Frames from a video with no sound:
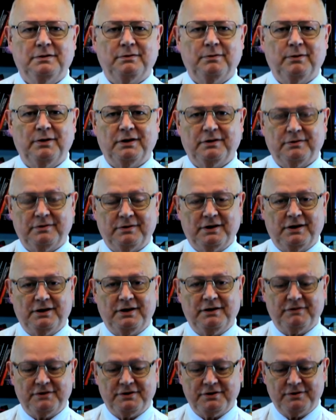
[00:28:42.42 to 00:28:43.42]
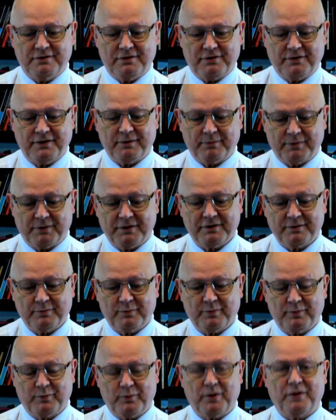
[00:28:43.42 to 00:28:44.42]
I'll leave it to you to think. But
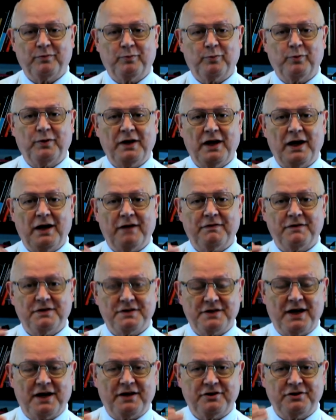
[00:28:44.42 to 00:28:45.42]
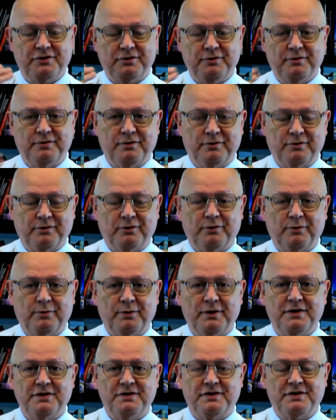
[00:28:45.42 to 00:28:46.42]
we have this attitude that
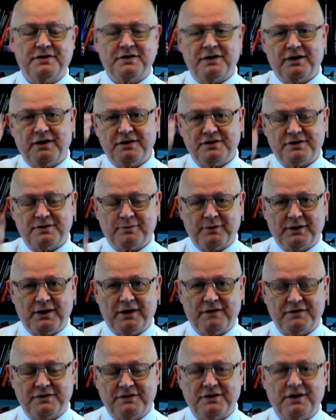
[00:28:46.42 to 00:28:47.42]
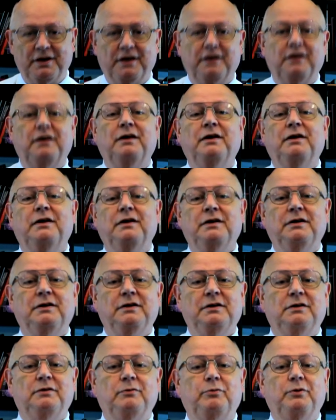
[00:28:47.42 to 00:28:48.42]
always the science that we have today,
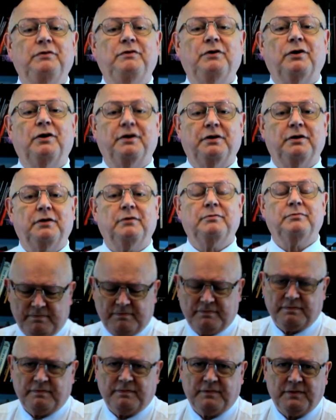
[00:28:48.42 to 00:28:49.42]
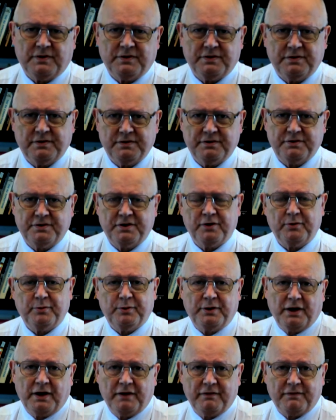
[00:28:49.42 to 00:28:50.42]
we've got it. So we
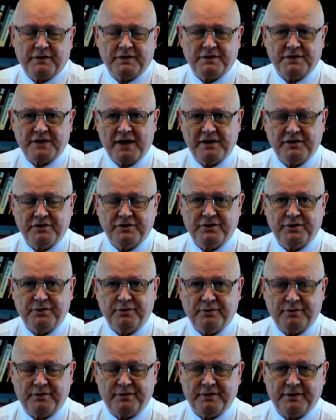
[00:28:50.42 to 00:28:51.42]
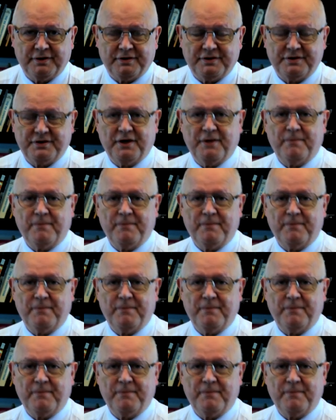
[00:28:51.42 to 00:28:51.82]
have this attitude that